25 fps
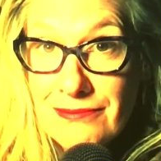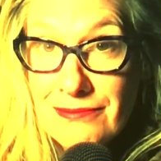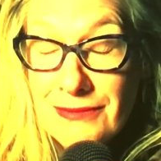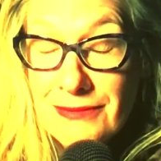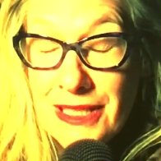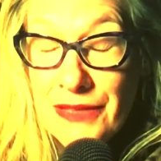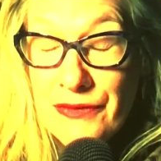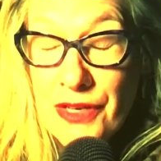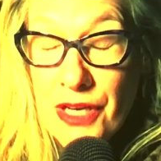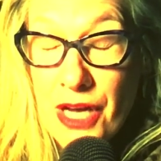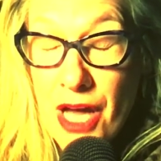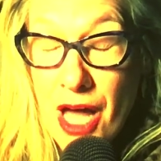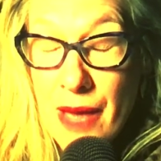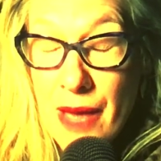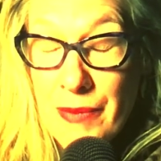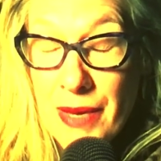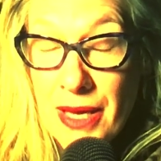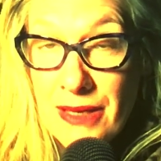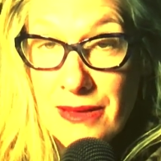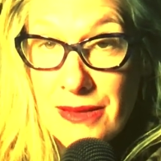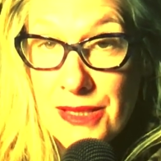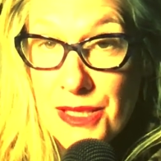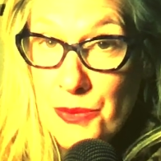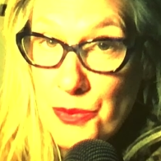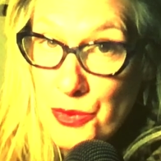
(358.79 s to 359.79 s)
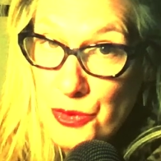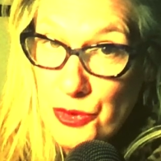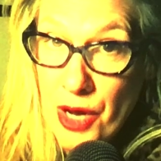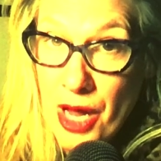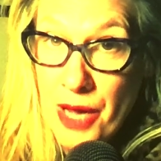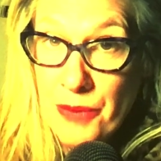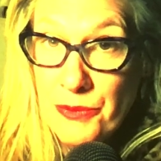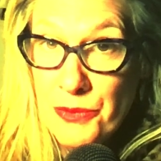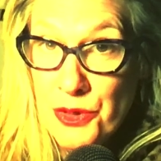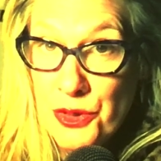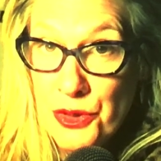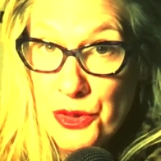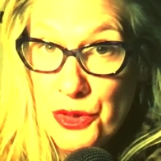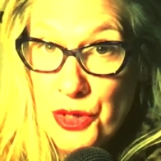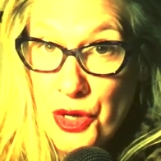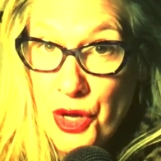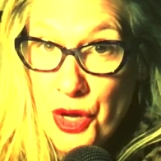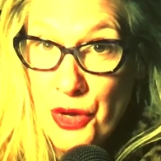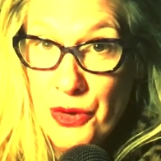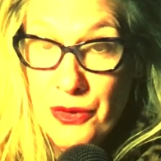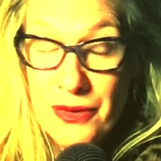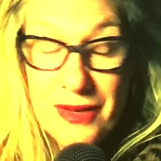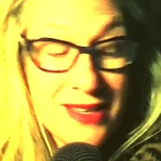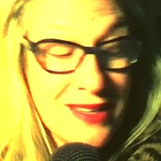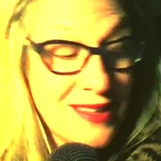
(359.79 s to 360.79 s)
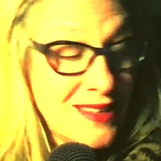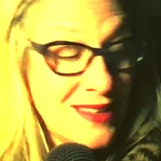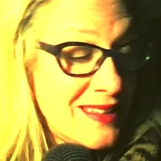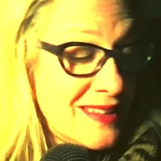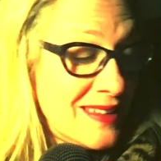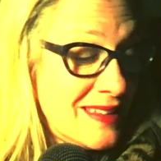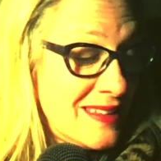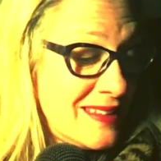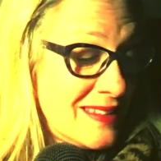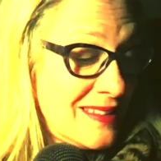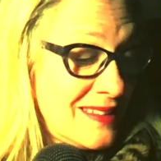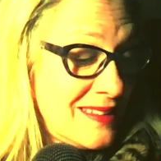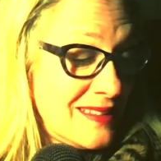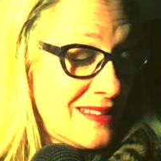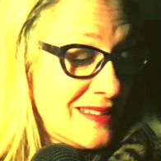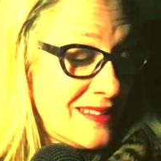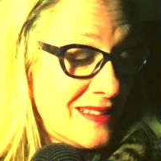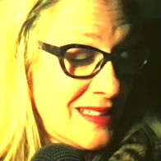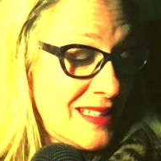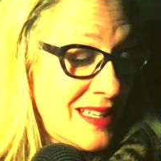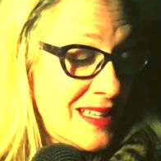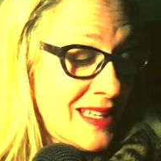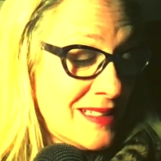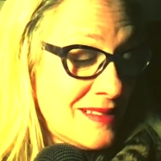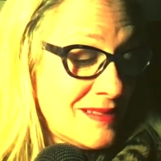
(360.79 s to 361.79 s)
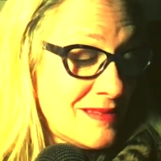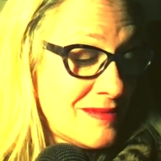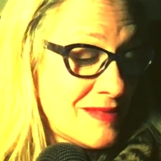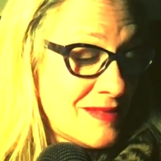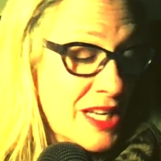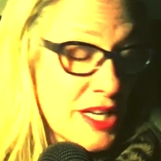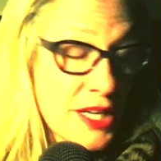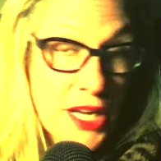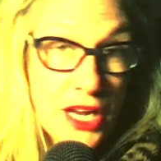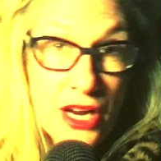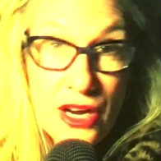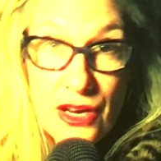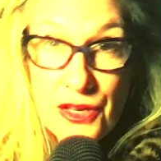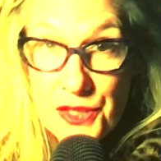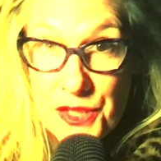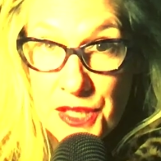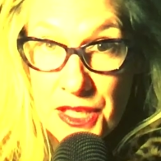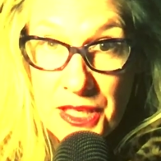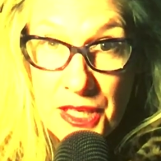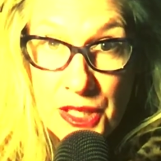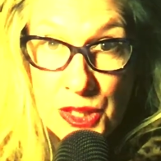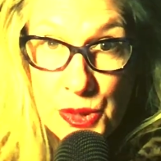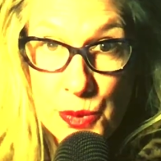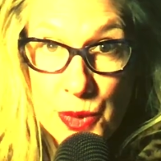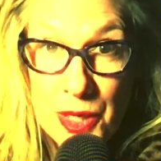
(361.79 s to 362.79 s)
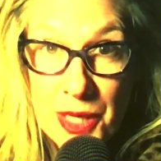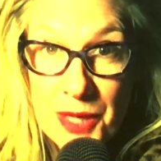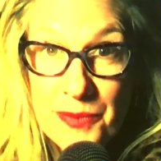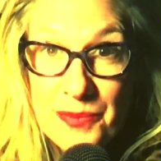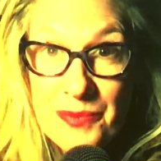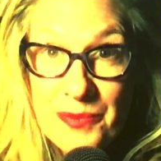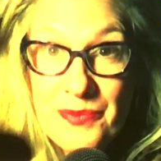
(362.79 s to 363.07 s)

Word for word: Leave a comment, subscribe to the show, and take care. I'll see you next week.